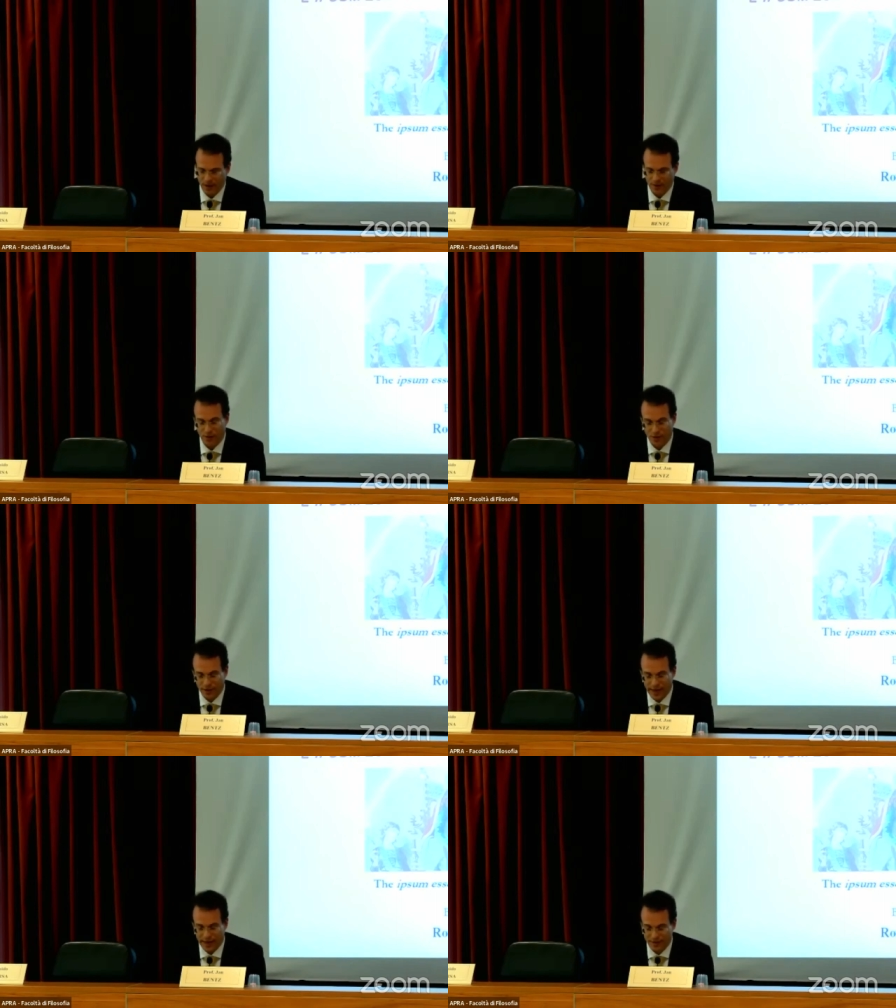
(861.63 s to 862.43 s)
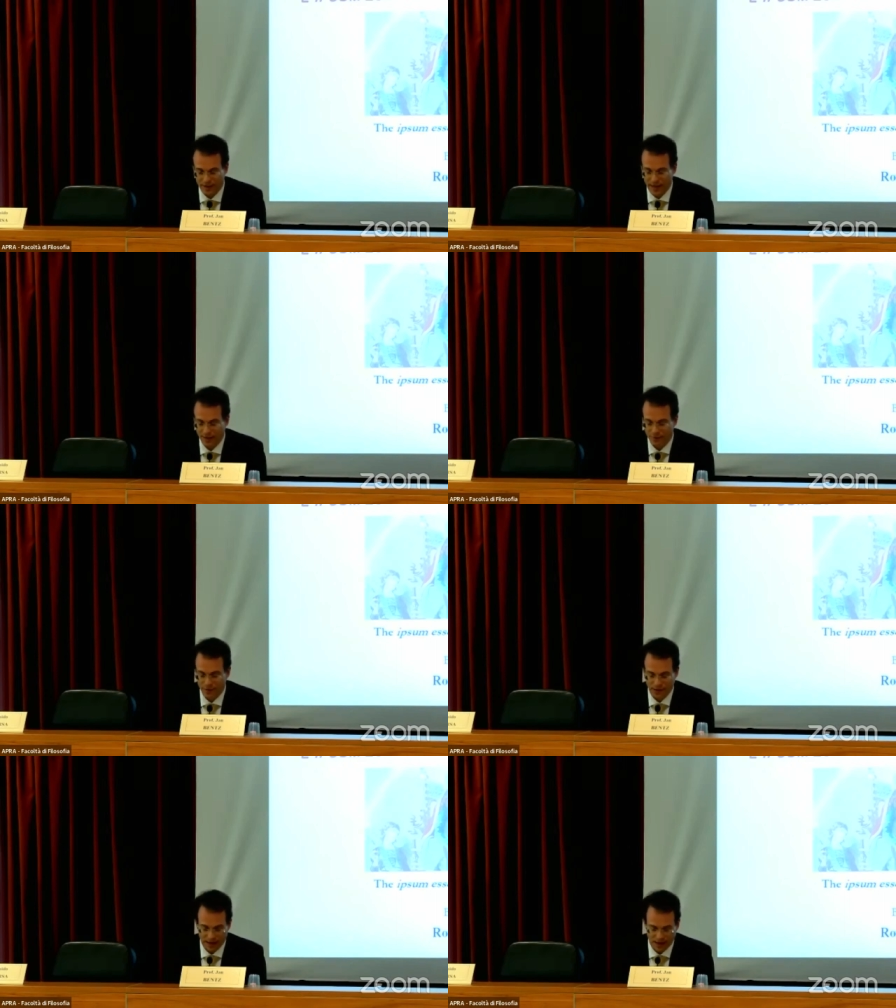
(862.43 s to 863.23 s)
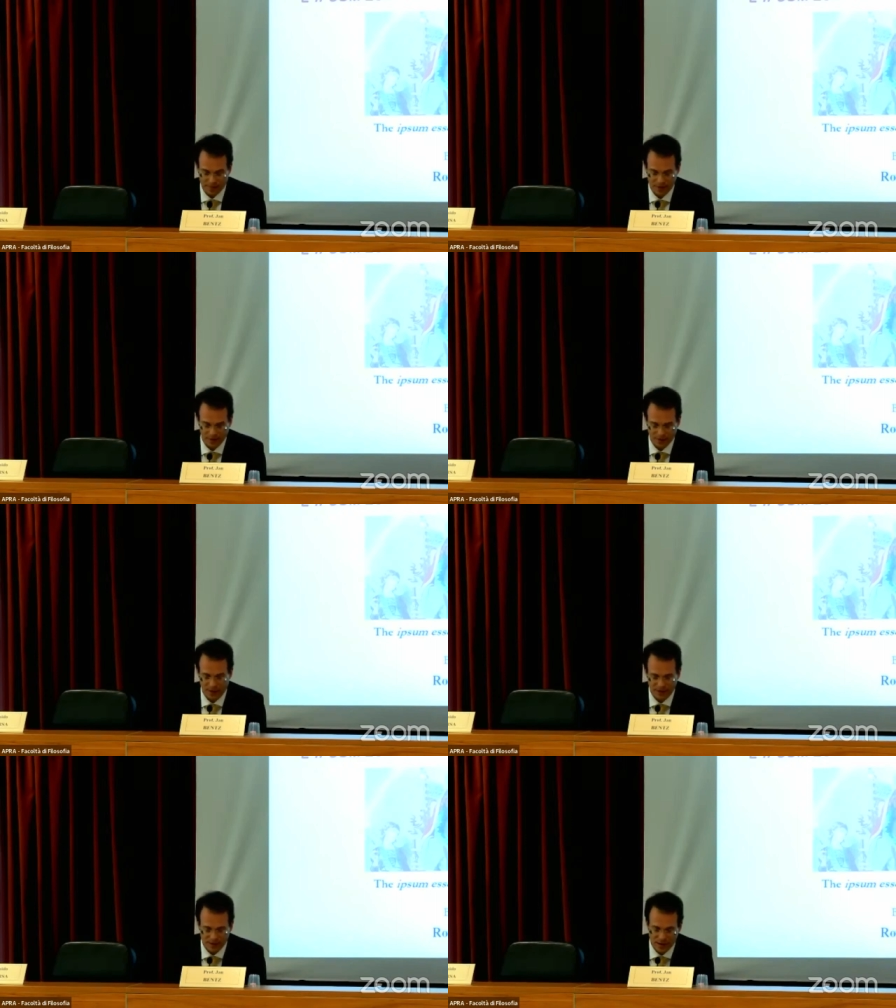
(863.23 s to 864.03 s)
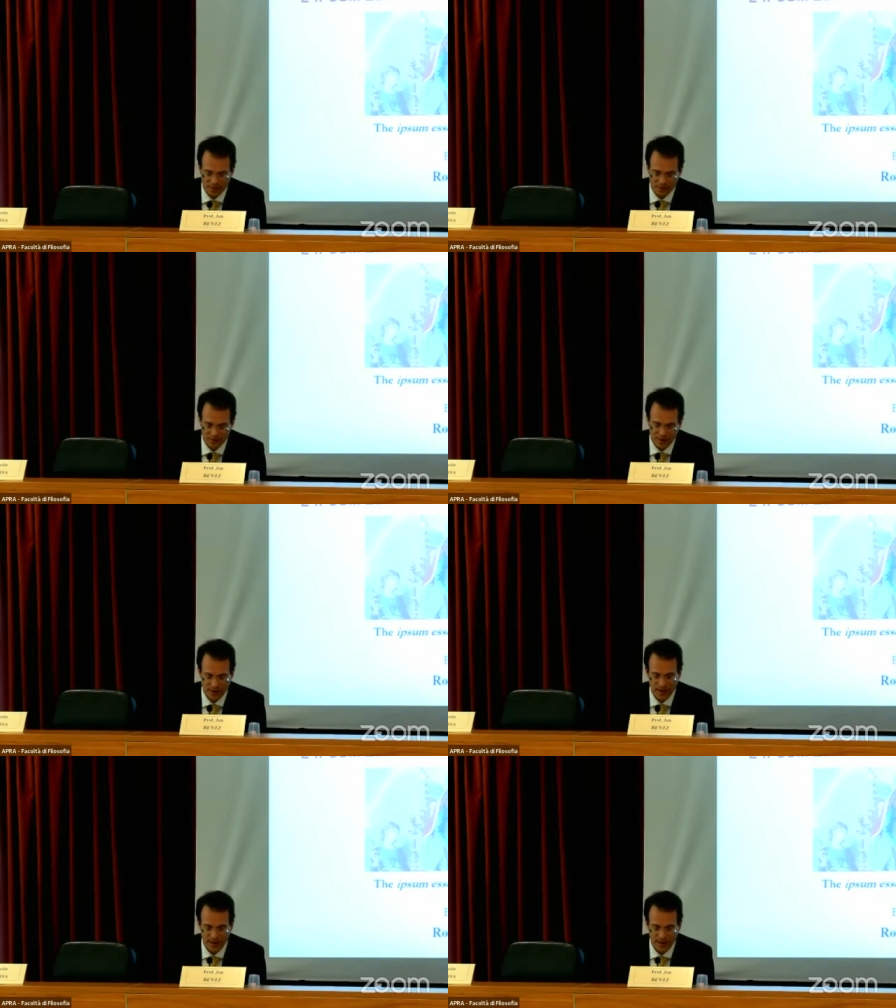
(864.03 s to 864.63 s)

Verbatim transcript: It contains the infinite terminus in itself,